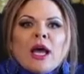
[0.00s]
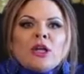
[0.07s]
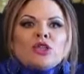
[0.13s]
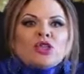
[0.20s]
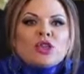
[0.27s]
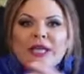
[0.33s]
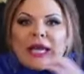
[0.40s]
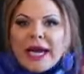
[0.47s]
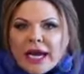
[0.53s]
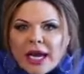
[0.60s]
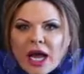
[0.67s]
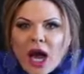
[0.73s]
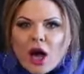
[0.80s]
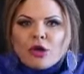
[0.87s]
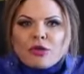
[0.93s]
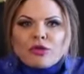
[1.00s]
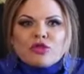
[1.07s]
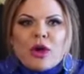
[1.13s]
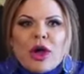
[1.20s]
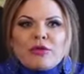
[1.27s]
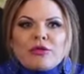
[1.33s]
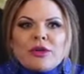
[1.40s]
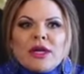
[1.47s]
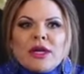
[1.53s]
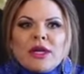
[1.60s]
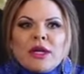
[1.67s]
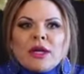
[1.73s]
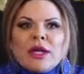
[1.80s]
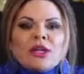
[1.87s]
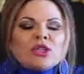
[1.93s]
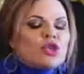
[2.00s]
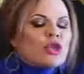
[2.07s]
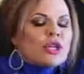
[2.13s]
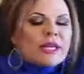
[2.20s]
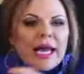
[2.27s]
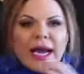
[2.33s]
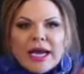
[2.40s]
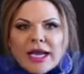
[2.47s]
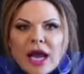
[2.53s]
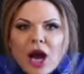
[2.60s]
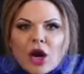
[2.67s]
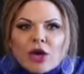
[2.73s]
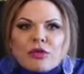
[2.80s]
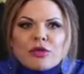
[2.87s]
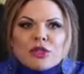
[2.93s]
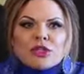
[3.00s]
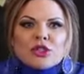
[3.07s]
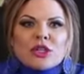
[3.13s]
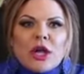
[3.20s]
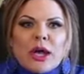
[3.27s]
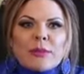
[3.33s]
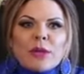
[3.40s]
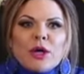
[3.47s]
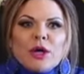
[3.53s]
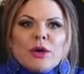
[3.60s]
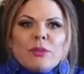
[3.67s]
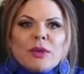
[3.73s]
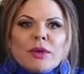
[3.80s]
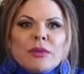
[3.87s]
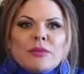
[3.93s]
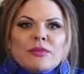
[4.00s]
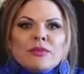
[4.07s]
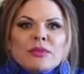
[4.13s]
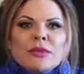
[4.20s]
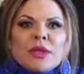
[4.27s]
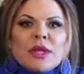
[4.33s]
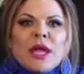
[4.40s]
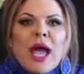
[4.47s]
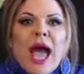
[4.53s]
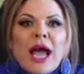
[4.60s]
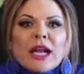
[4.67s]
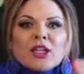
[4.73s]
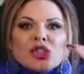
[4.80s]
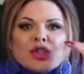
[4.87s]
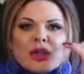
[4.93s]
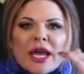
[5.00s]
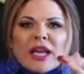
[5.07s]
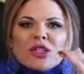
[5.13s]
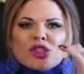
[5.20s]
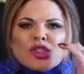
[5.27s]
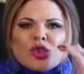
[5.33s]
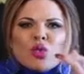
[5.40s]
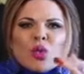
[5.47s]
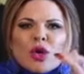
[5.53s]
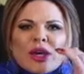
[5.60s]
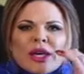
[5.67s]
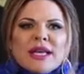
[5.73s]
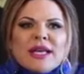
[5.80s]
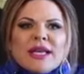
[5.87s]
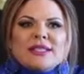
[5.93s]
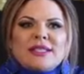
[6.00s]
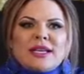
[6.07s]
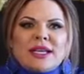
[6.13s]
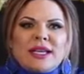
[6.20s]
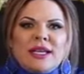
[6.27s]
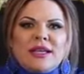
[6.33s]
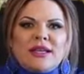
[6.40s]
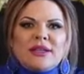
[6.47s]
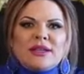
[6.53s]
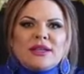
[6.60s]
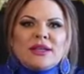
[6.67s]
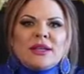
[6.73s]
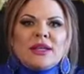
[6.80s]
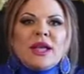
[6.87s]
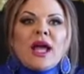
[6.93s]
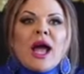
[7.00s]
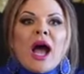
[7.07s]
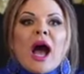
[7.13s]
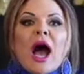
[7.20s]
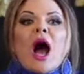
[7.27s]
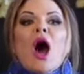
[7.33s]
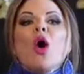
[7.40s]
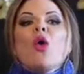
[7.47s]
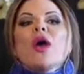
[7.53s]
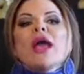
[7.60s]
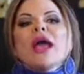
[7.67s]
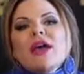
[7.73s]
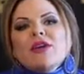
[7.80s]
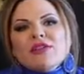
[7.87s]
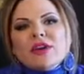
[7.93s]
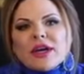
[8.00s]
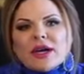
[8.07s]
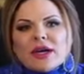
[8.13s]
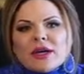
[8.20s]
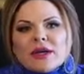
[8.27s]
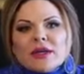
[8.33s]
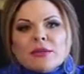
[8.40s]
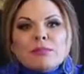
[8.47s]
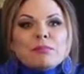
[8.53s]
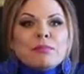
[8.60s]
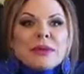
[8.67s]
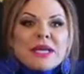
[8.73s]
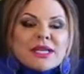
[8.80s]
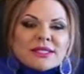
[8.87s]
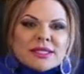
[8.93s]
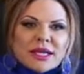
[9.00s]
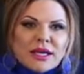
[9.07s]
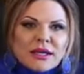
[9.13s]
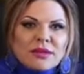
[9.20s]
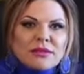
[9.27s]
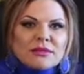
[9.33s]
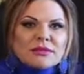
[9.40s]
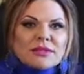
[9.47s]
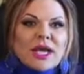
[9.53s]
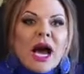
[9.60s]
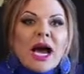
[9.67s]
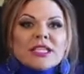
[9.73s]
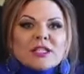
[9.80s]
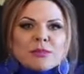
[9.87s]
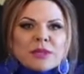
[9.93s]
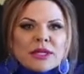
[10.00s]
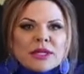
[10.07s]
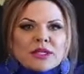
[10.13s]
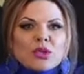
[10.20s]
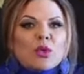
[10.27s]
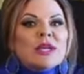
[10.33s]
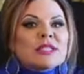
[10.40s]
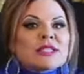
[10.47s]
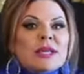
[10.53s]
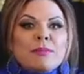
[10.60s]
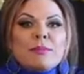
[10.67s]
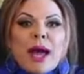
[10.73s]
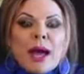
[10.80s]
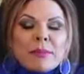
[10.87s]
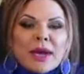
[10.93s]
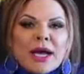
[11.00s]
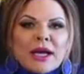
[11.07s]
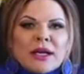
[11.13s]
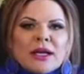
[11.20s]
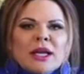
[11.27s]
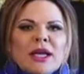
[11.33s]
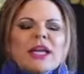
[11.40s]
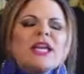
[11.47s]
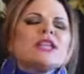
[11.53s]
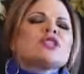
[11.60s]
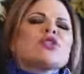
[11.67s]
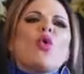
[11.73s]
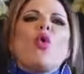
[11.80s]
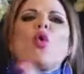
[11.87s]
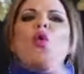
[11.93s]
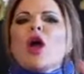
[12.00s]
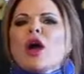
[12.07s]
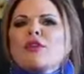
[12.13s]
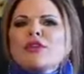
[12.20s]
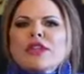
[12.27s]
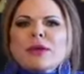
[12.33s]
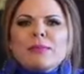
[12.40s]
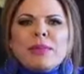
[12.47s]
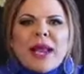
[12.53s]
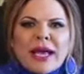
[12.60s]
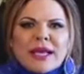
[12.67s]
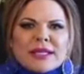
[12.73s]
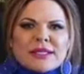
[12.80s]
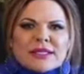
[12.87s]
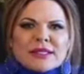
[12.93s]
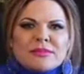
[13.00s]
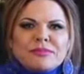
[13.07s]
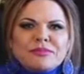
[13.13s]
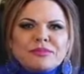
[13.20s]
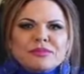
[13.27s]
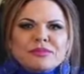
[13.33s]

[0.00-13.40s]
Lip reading: To get out of traffic, to get out of her suburb, and to get to work easily. However, Peter, the husband, who is a plumber, is all over the place.